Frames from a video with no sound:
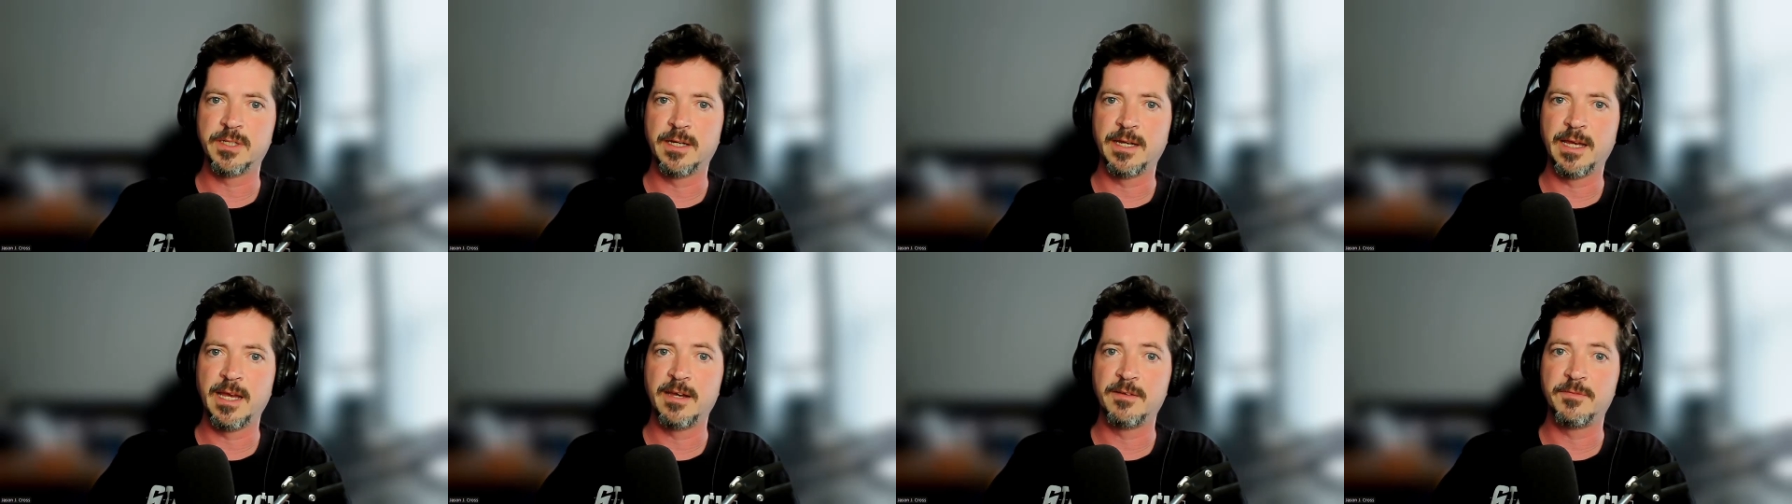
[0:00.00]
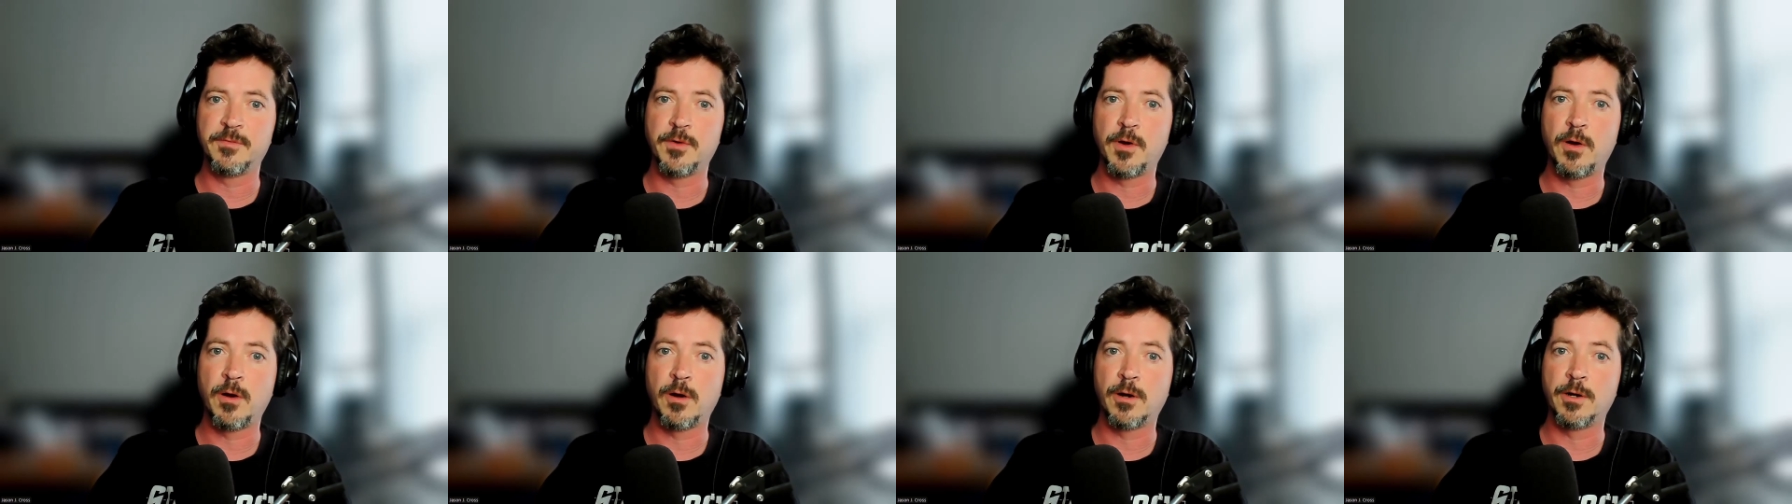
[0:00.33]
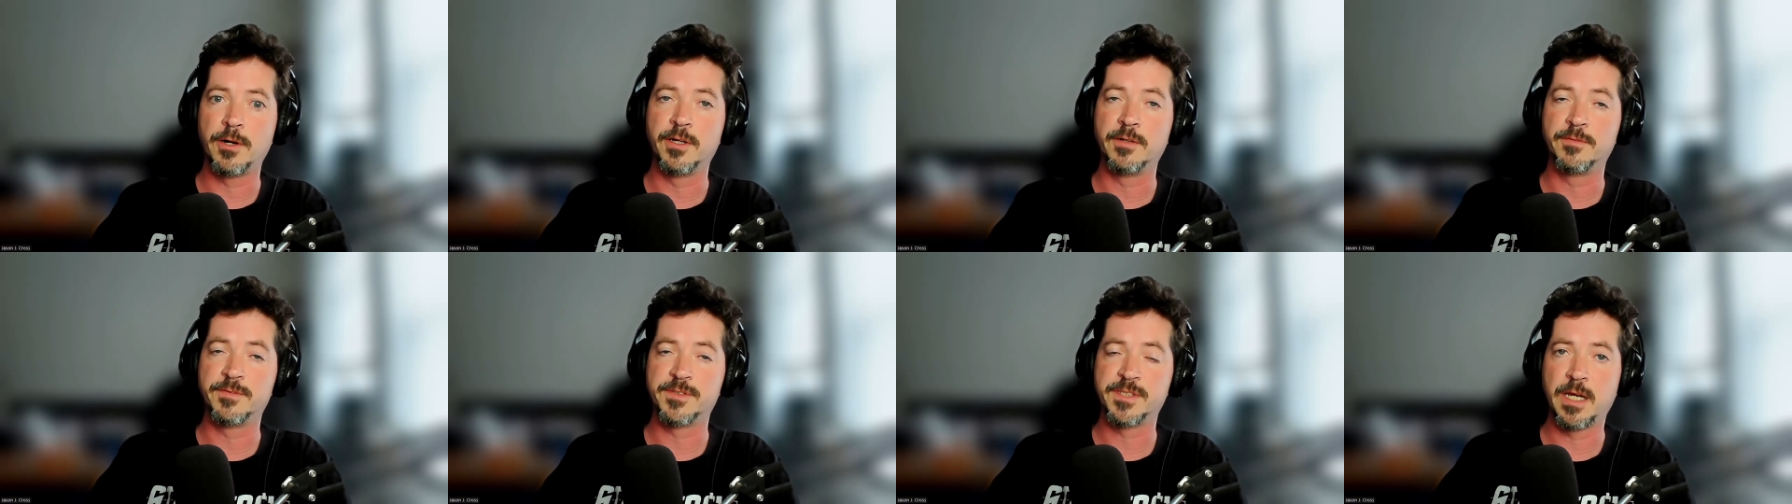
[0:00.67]
I have a hard
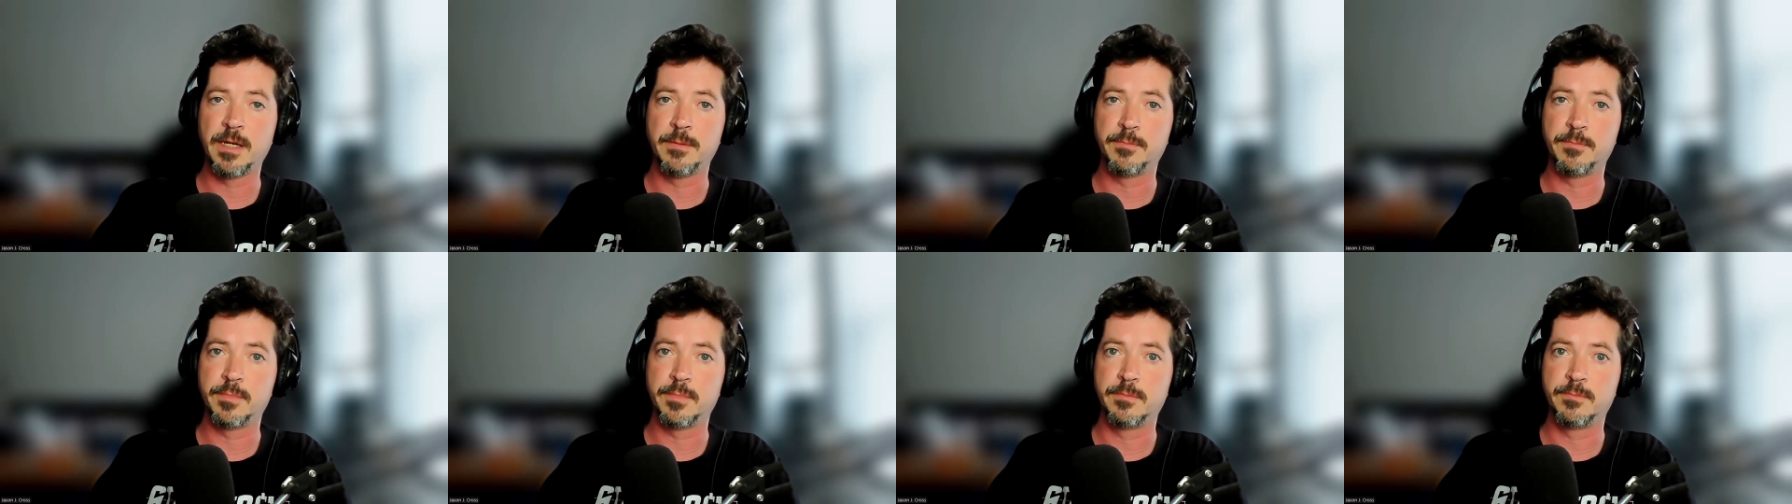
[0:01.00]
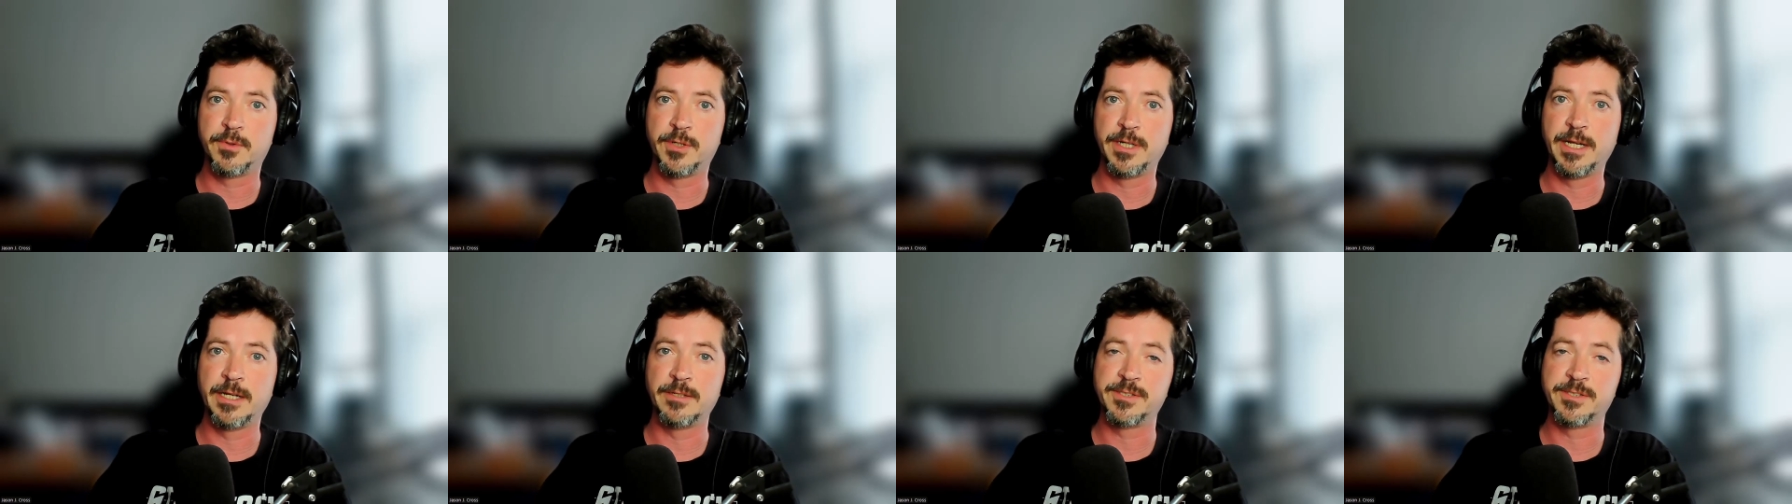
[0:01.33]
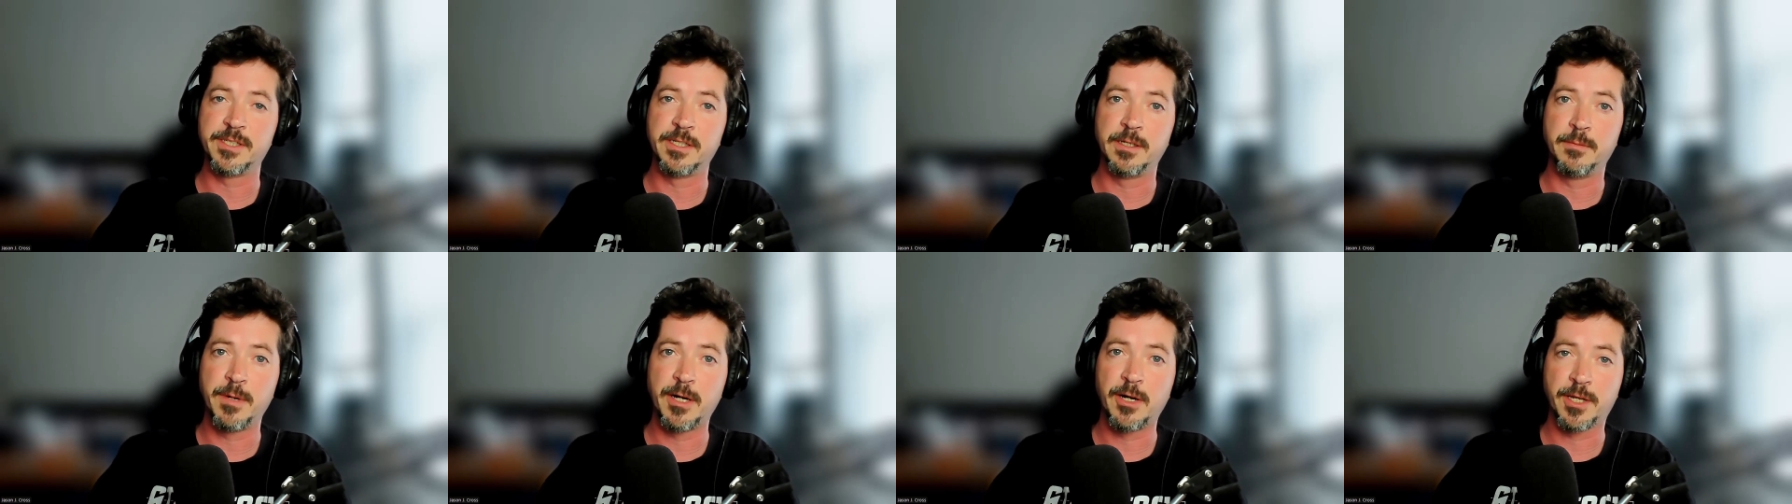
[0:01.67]
enough time
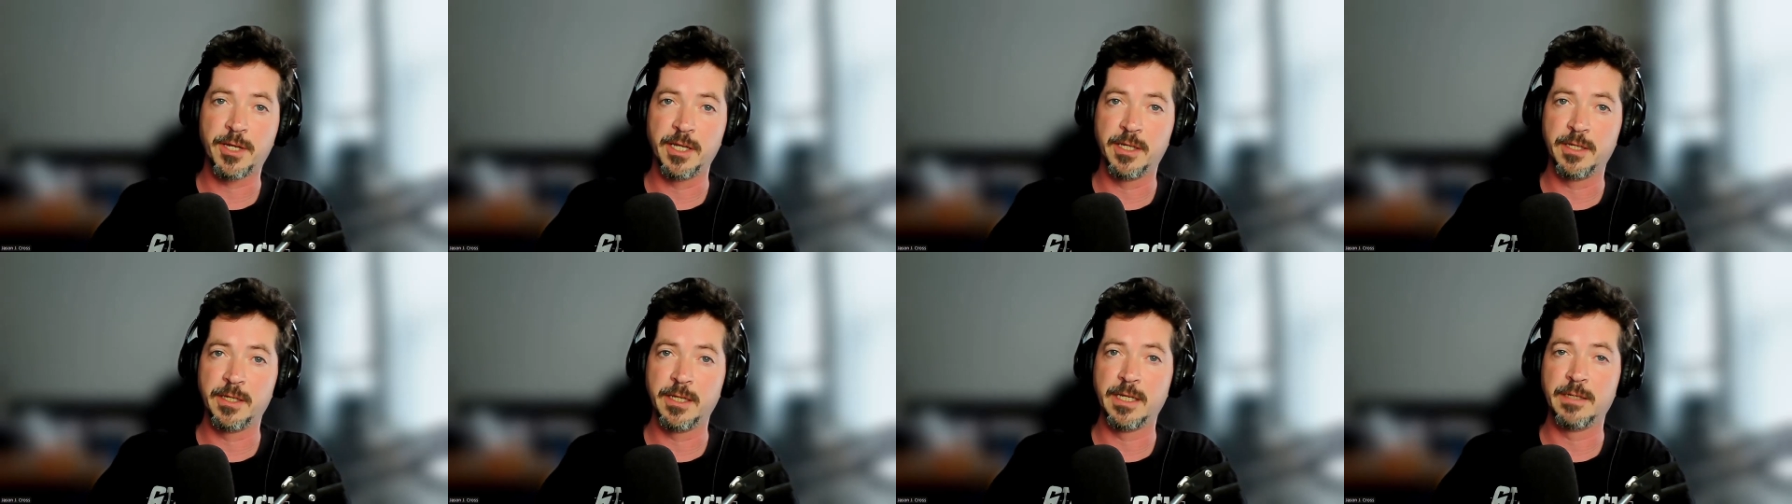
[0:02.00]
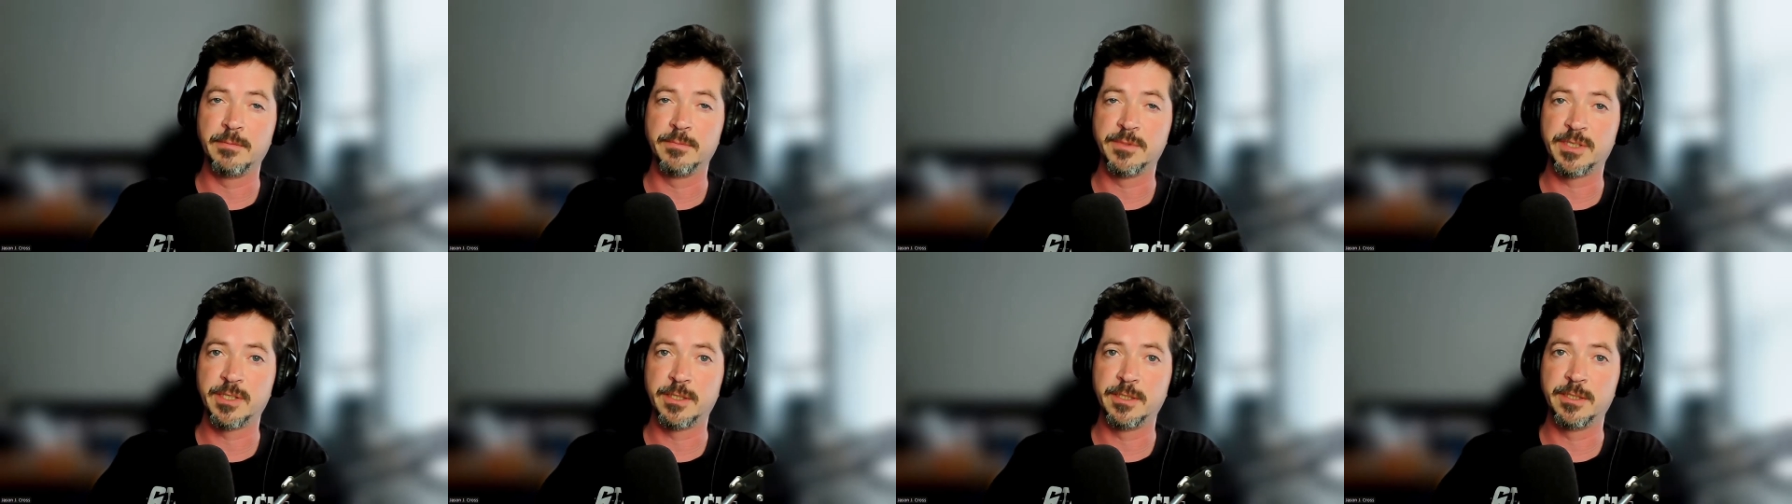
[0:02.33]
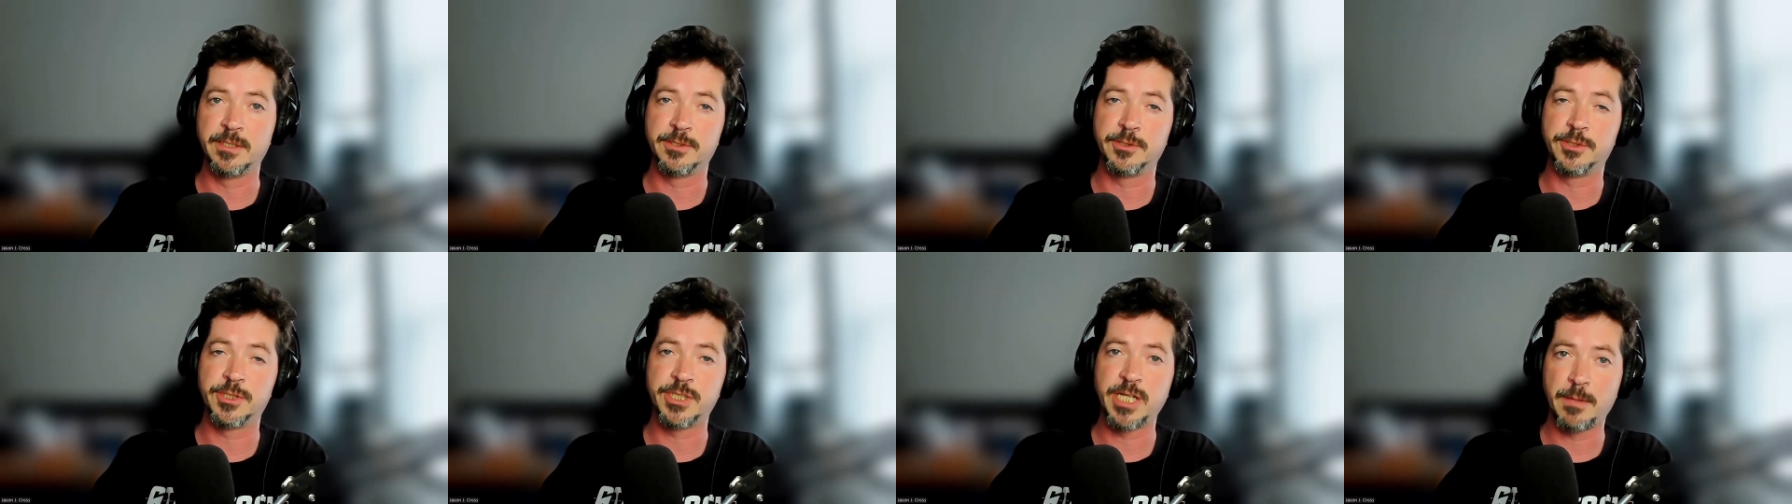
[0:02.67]
pronouncing American names, and
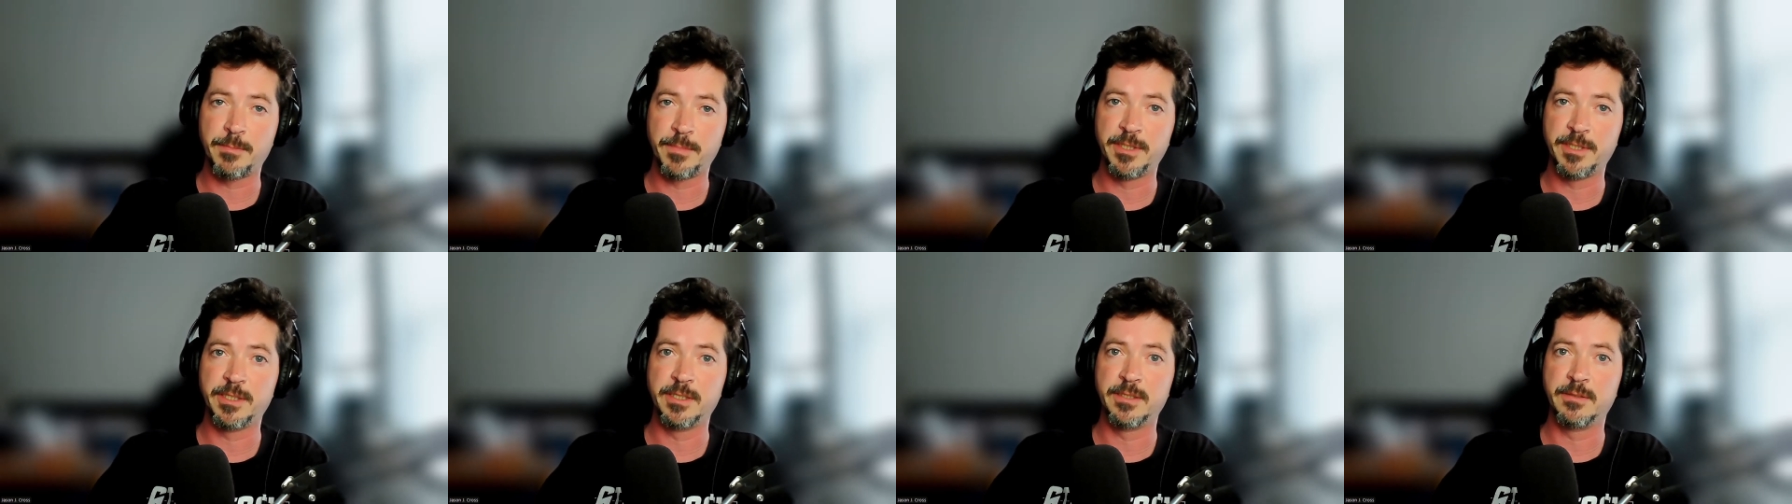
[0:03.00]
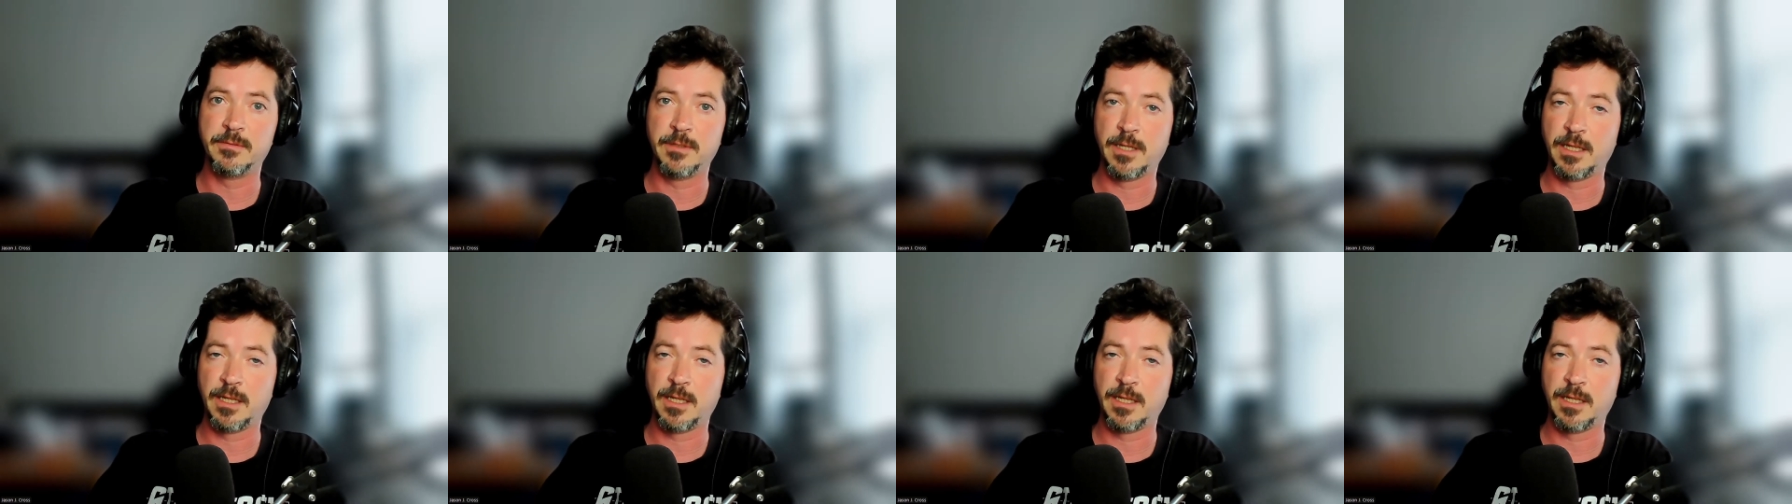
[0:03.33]
these are Japanese.